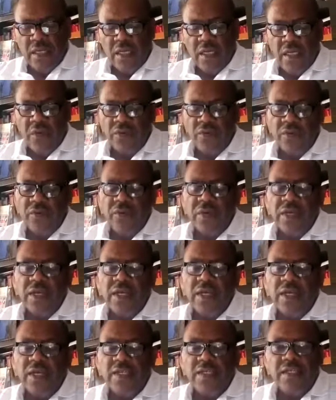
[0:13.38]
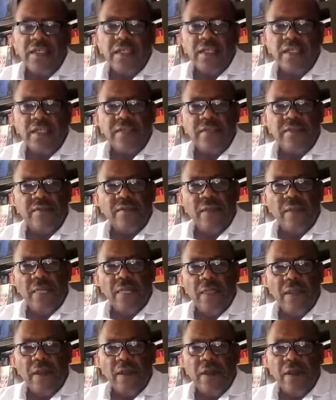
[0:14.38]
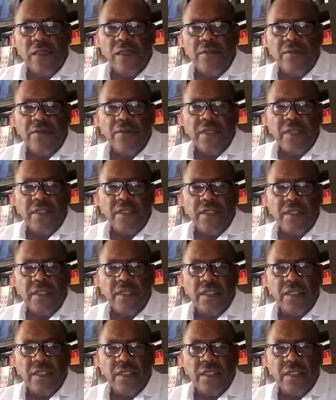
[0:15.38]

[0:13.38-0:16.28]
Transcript: And we realize that all the major